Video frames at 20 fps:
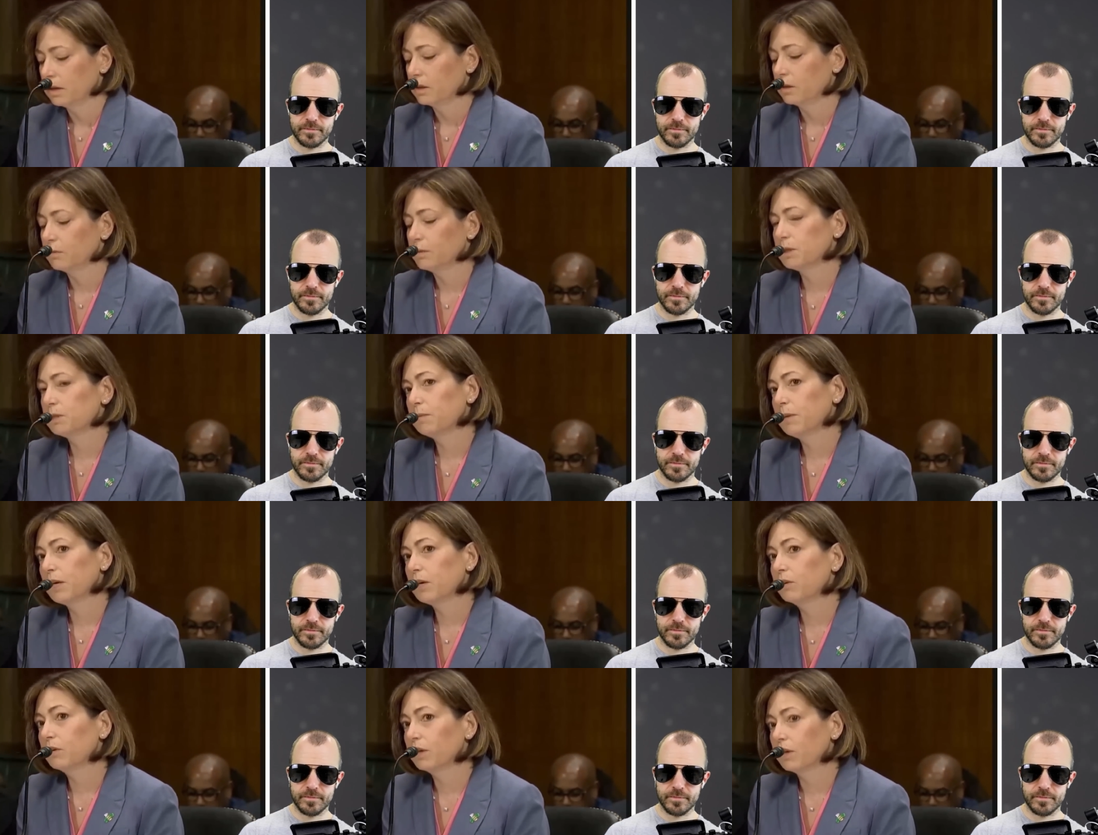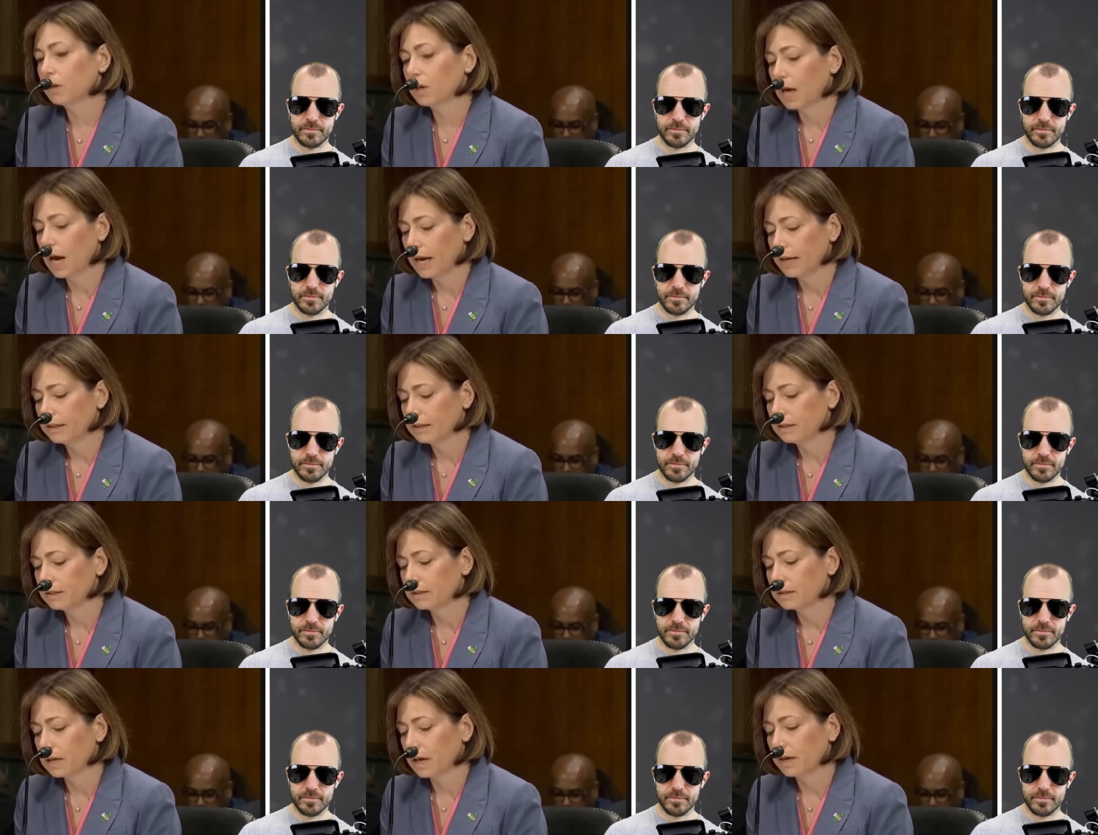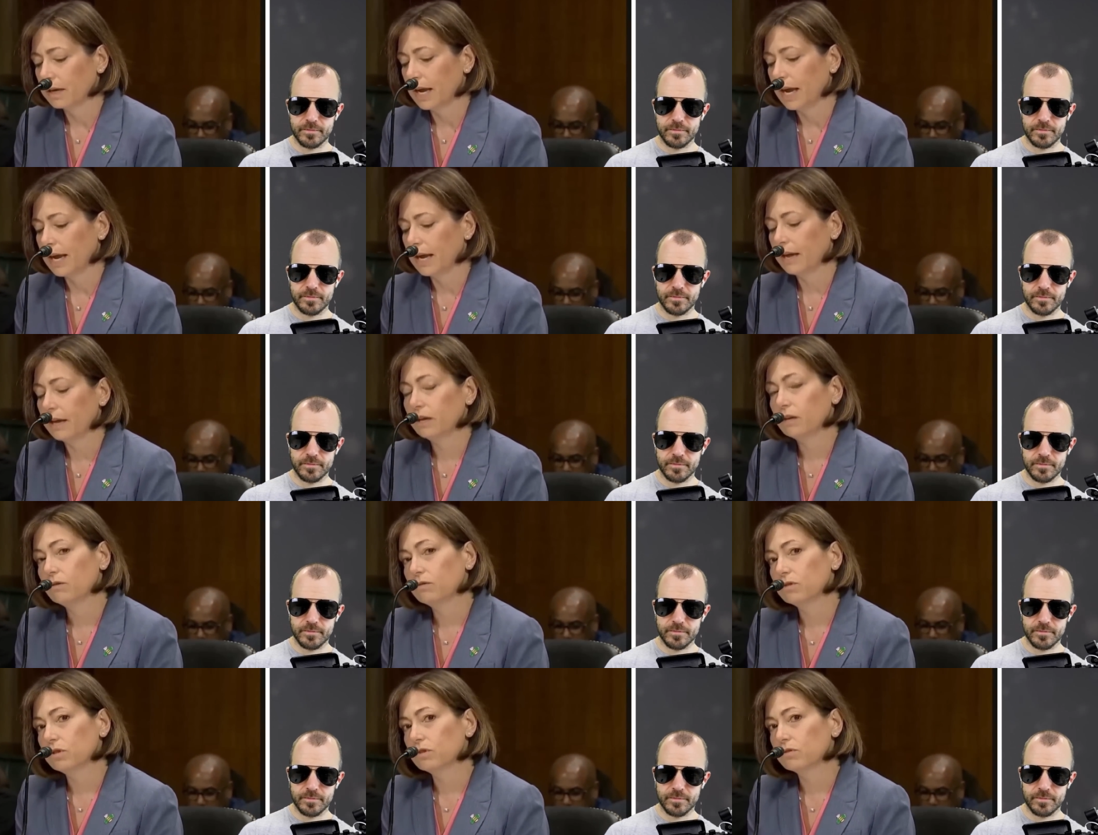Speaker 1: There must be clear guidance on AI
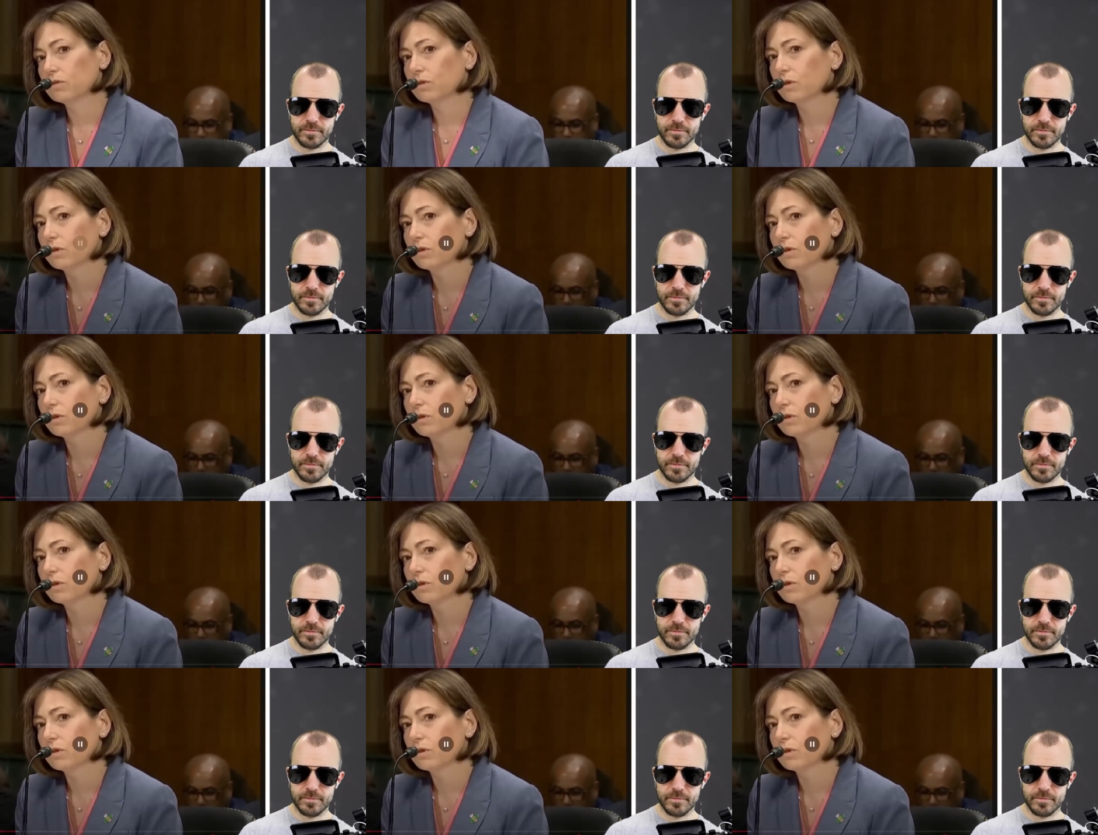uses.